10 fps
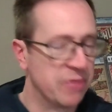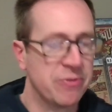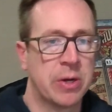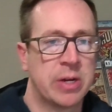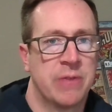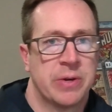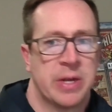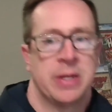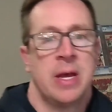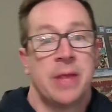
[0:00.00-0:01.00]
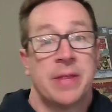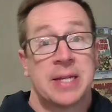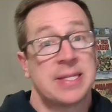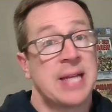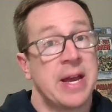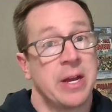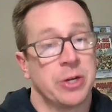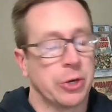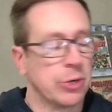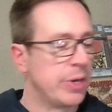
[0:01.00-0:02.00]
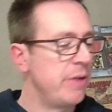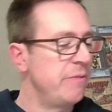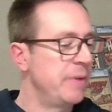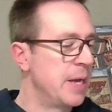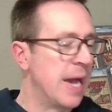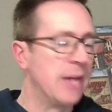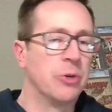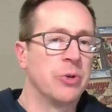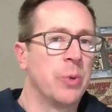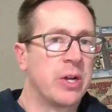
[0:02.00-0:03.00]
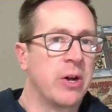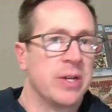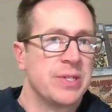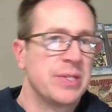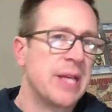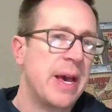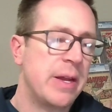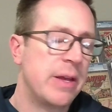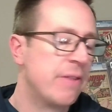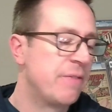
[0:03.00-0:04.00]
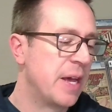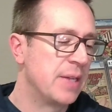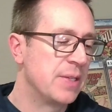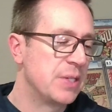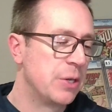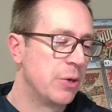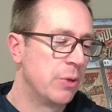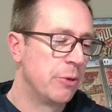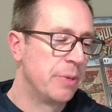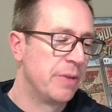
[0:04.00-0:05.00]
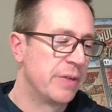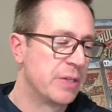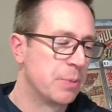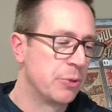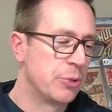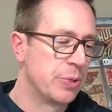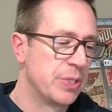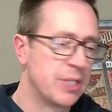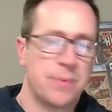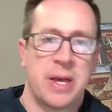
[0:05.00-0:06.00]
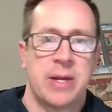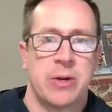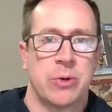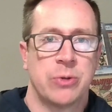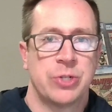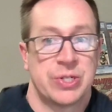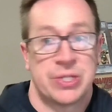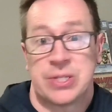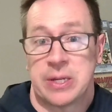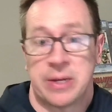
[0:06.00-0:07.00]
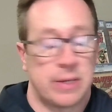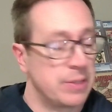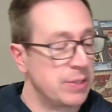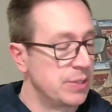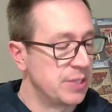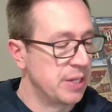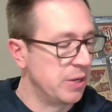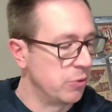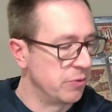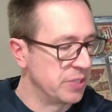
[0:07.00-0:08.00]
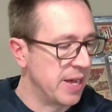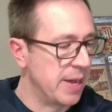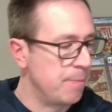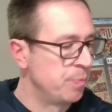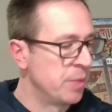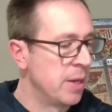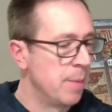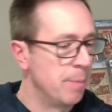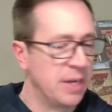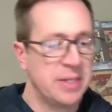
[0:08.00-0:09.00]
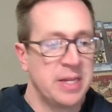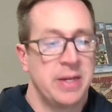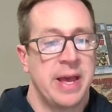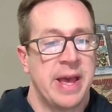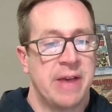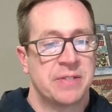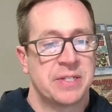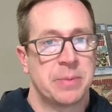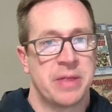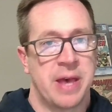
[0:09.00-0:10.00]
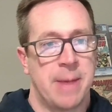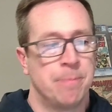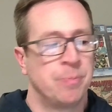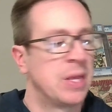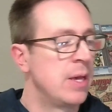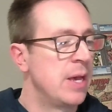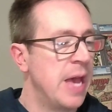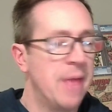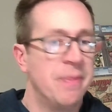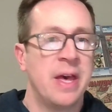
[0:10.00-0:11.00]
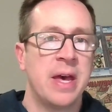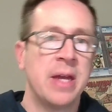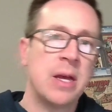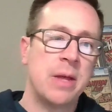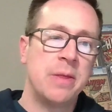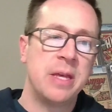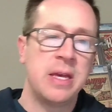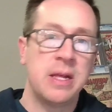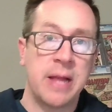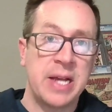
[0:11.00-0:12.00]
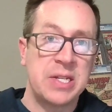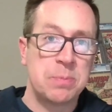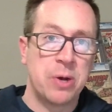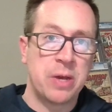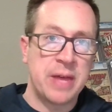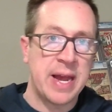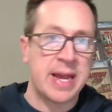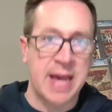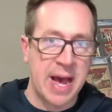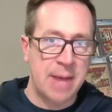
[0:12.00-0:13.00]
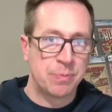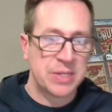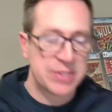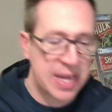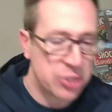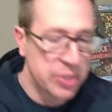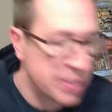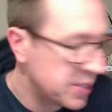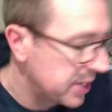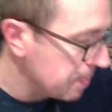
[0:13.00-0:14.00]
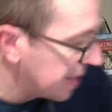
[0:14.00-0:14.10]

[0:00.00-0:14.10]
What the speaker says: front cover, and that's not unheard of. I don't know what causes that, if that's a little bit of exposure to sunlight or just sitting over time, but it did have some of that. And then the last book that I got is actually sitting